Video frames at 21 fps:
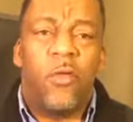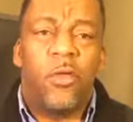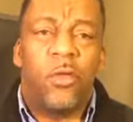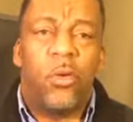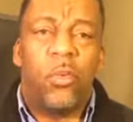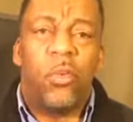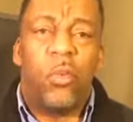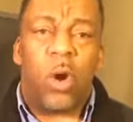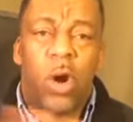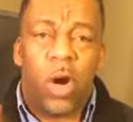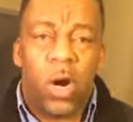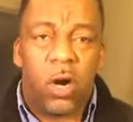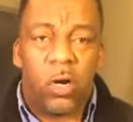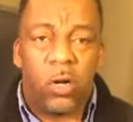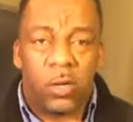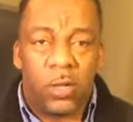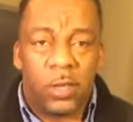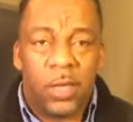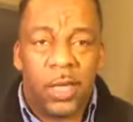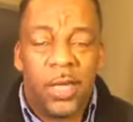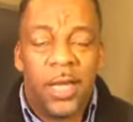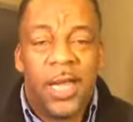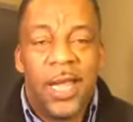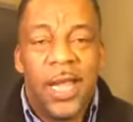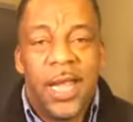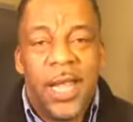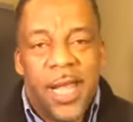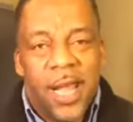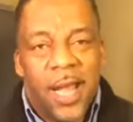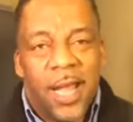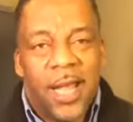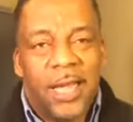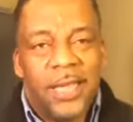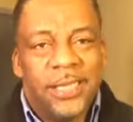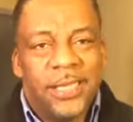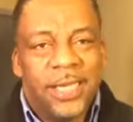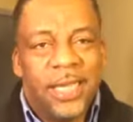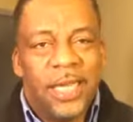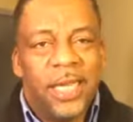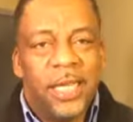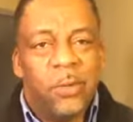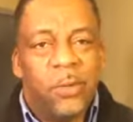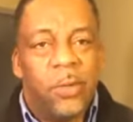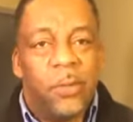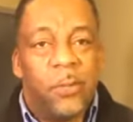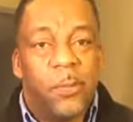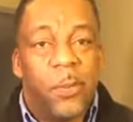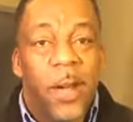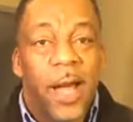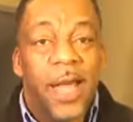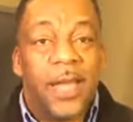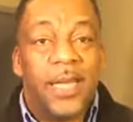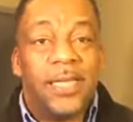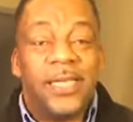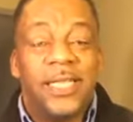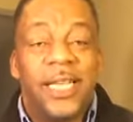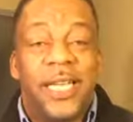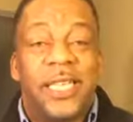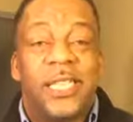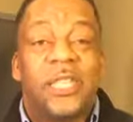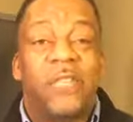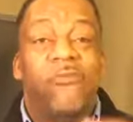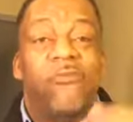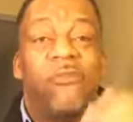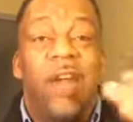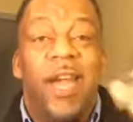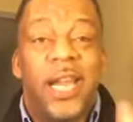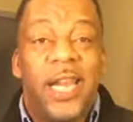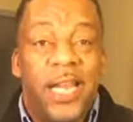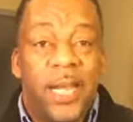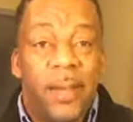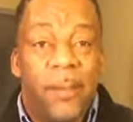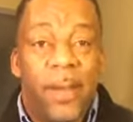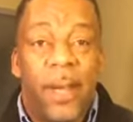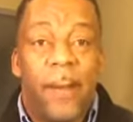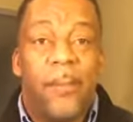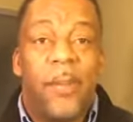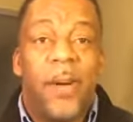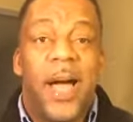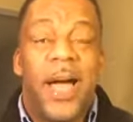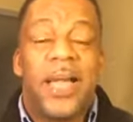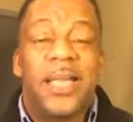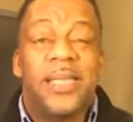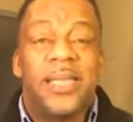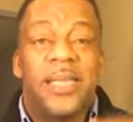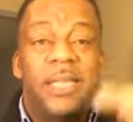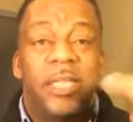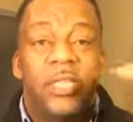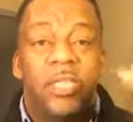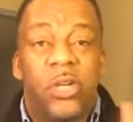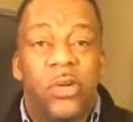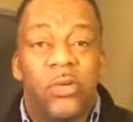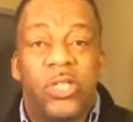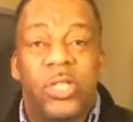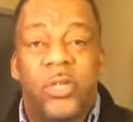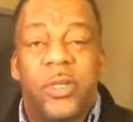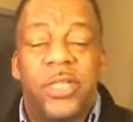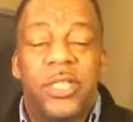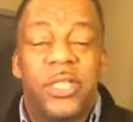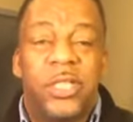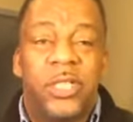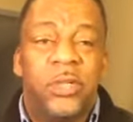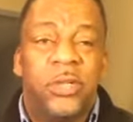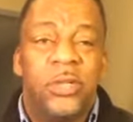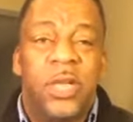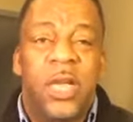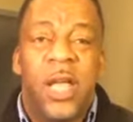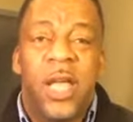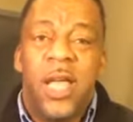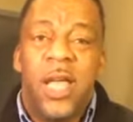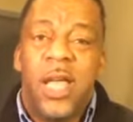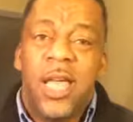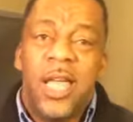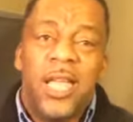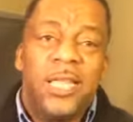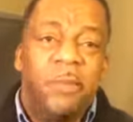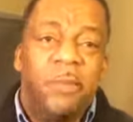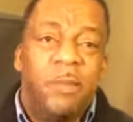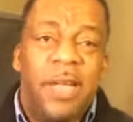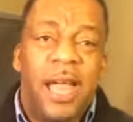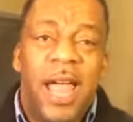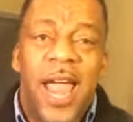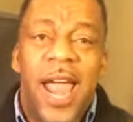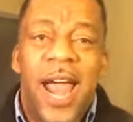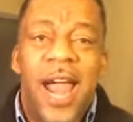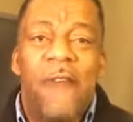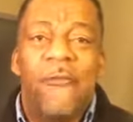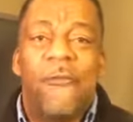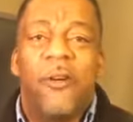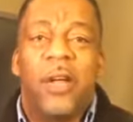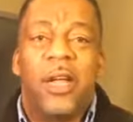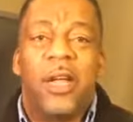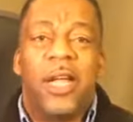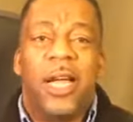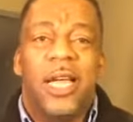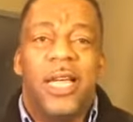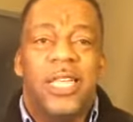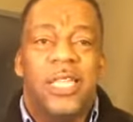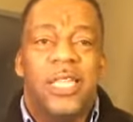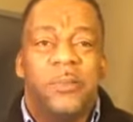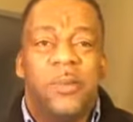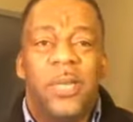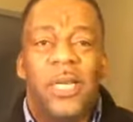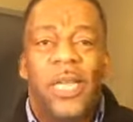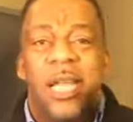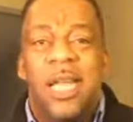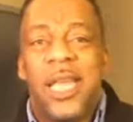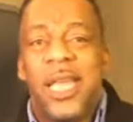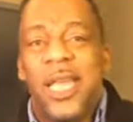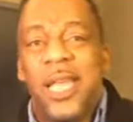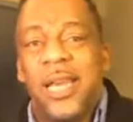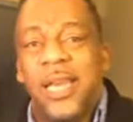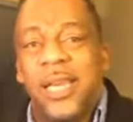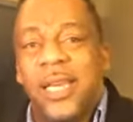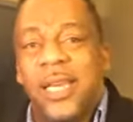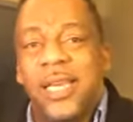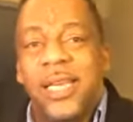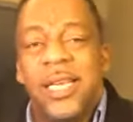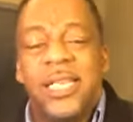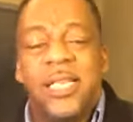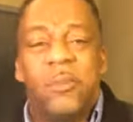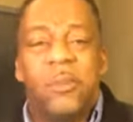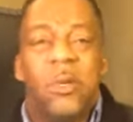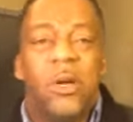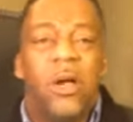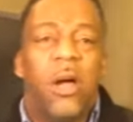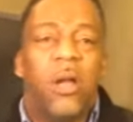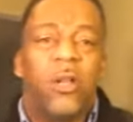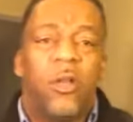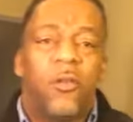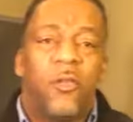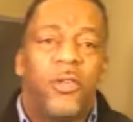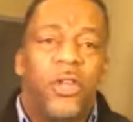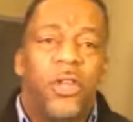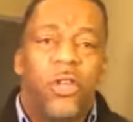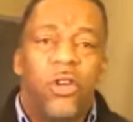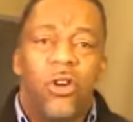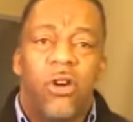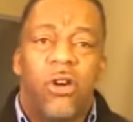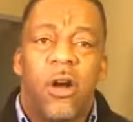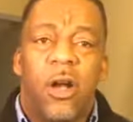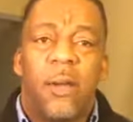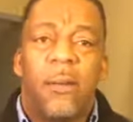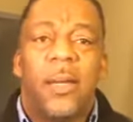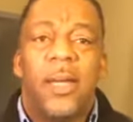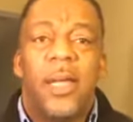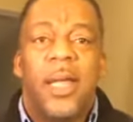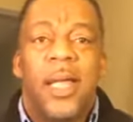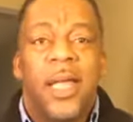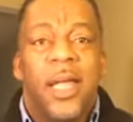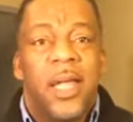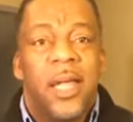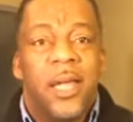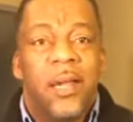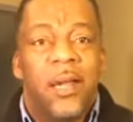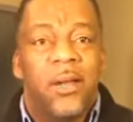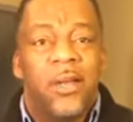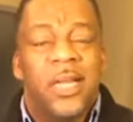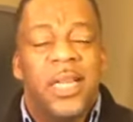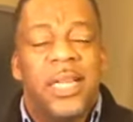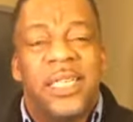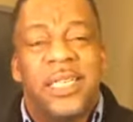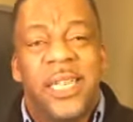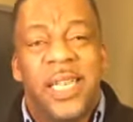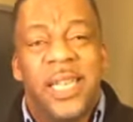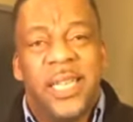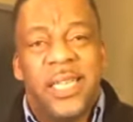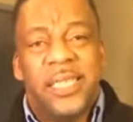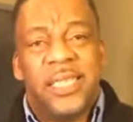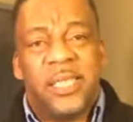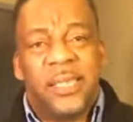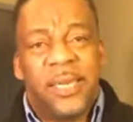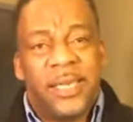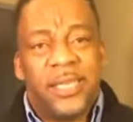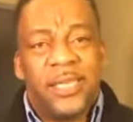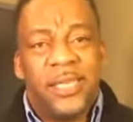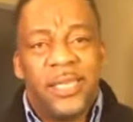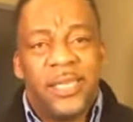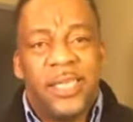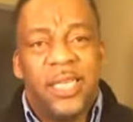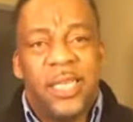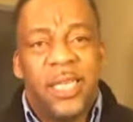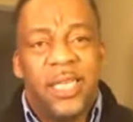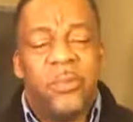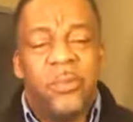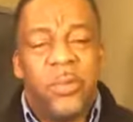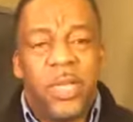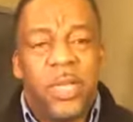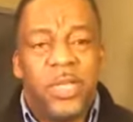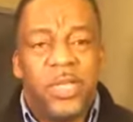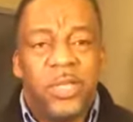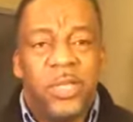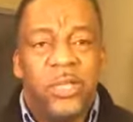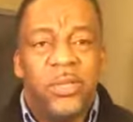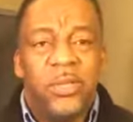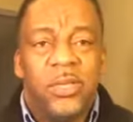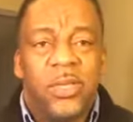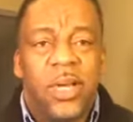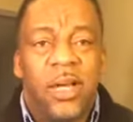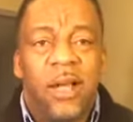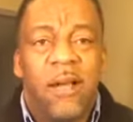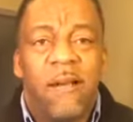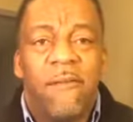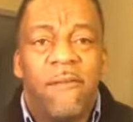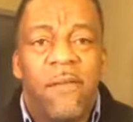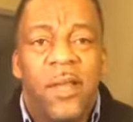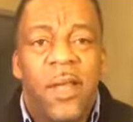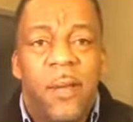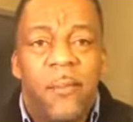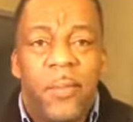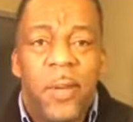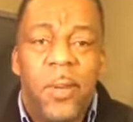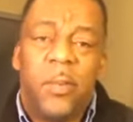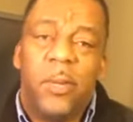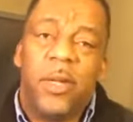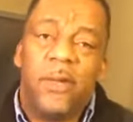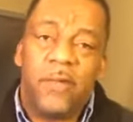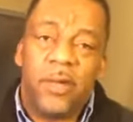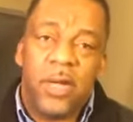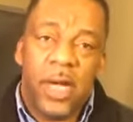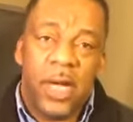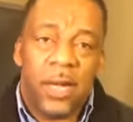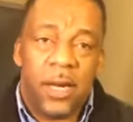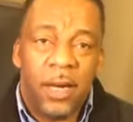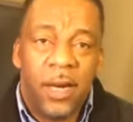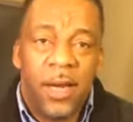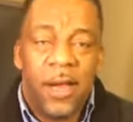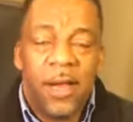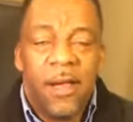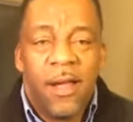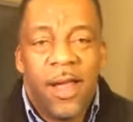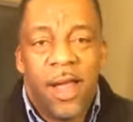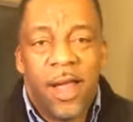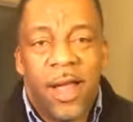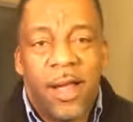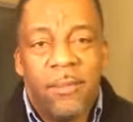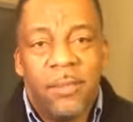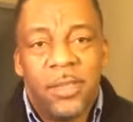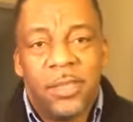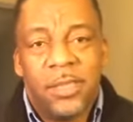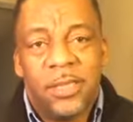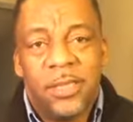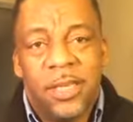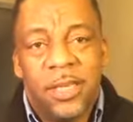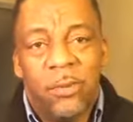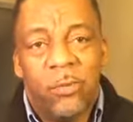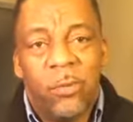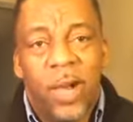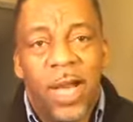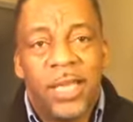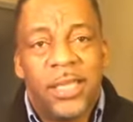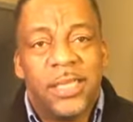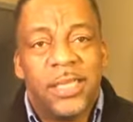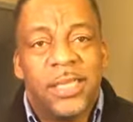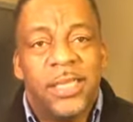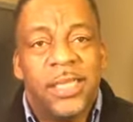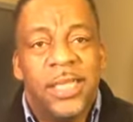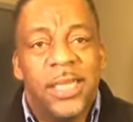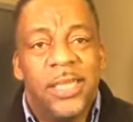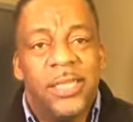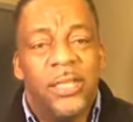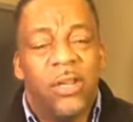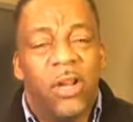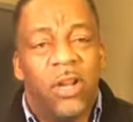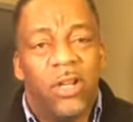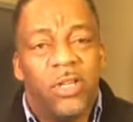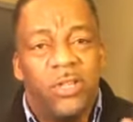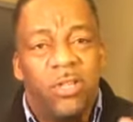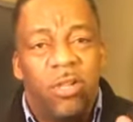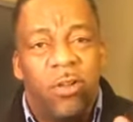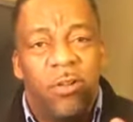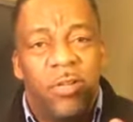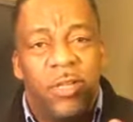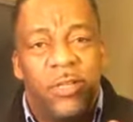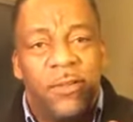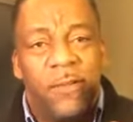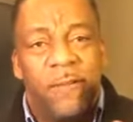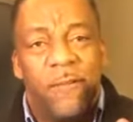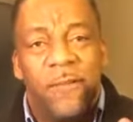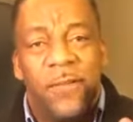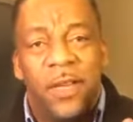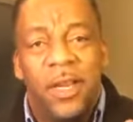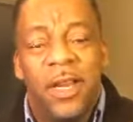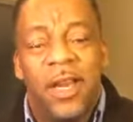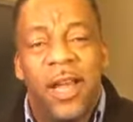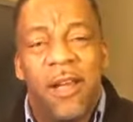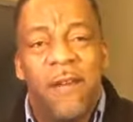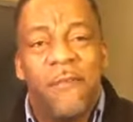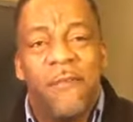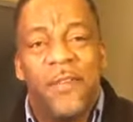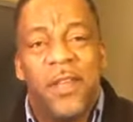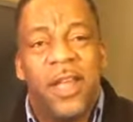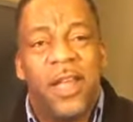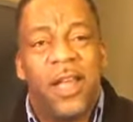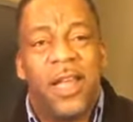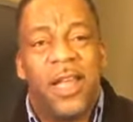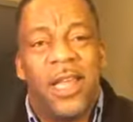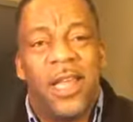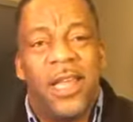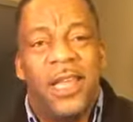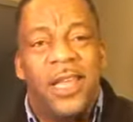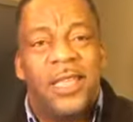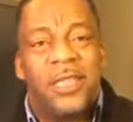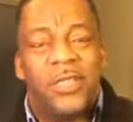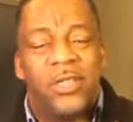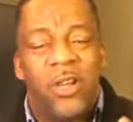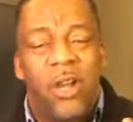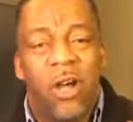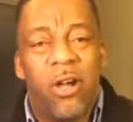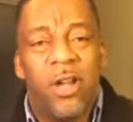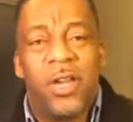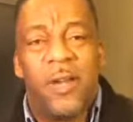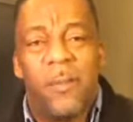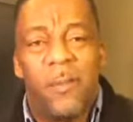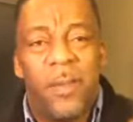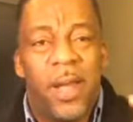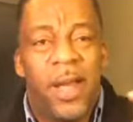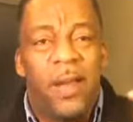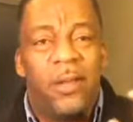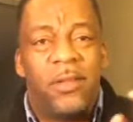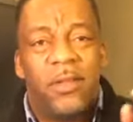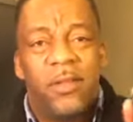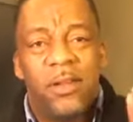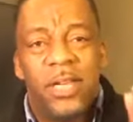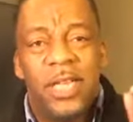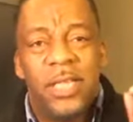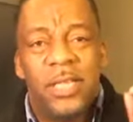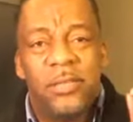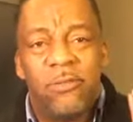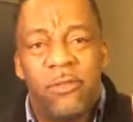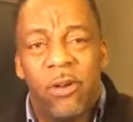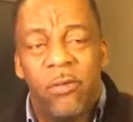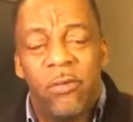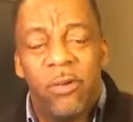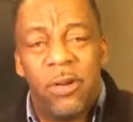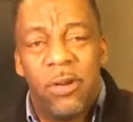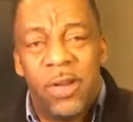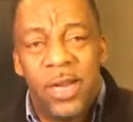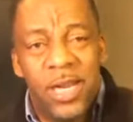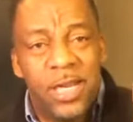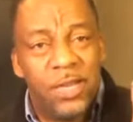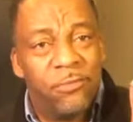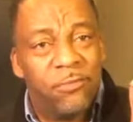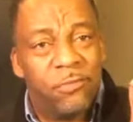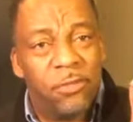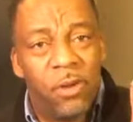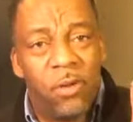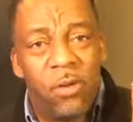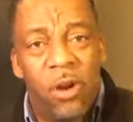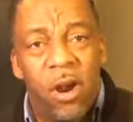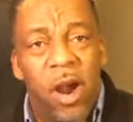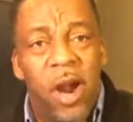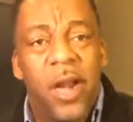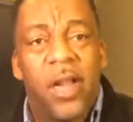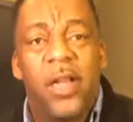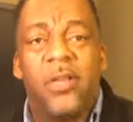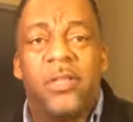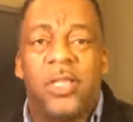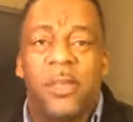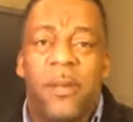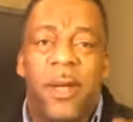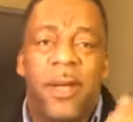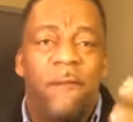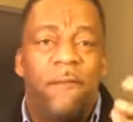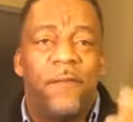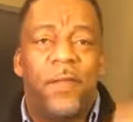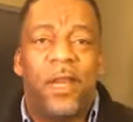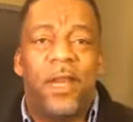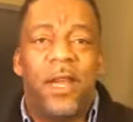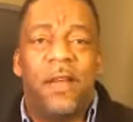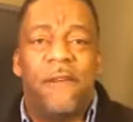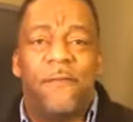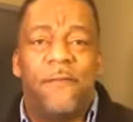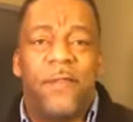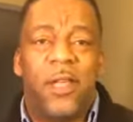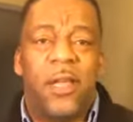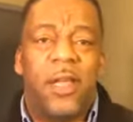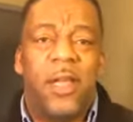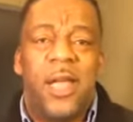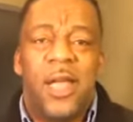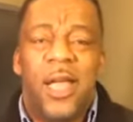the world. Dealing with politics and writing about politics, social issues. He's been to Africa. He's been to England. He's been all over Europe, you know, and especially dealing with issues of people of color. Mr. Linn Washington, he's from Philadelphia, and he's wrote articles about Philadelphia